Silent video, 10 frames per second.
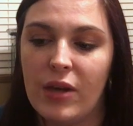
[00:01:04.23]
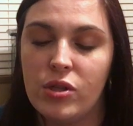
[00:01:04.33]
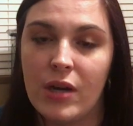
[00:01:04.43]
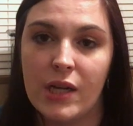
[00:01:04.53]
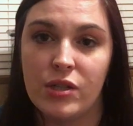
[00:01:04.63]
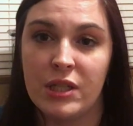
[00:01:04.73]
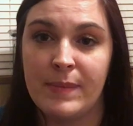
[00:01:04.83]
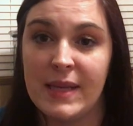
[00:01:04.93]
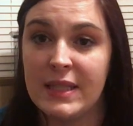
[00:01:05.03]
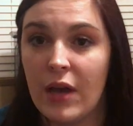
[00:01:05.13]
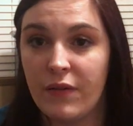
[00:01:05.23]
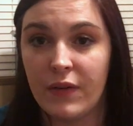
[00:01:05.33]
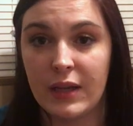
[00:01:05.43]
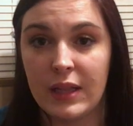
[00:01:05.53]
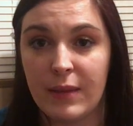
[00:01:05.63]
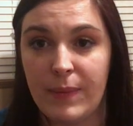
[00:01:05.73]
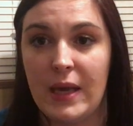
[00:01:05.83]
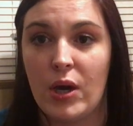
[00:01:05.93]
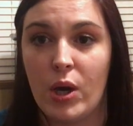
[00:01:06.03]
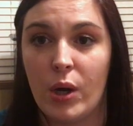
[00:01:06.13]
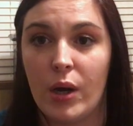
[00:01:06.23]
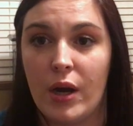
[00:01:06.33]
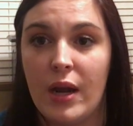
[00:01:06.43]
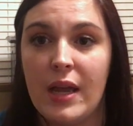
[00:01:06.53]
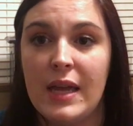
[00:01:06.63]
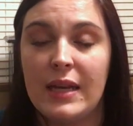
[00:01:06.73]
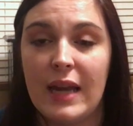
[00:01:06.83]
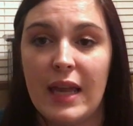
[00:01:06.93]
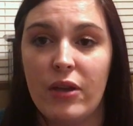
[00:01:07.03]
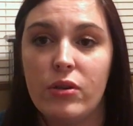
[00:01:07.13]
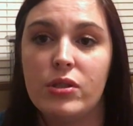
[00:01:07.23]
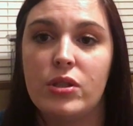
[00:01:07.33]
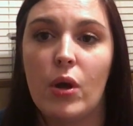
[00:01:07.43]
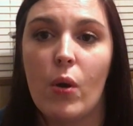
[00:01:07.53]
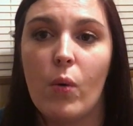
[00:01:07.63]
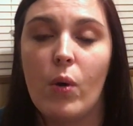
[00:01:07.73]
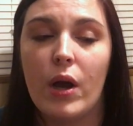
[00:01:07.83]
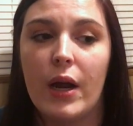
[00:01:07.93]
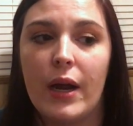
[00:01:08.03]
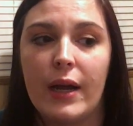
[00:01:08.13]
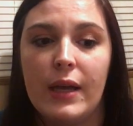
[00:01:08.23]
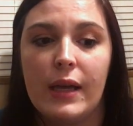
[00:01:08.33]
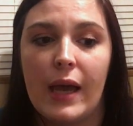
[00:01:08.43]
I do not trust myself clipping her nails or...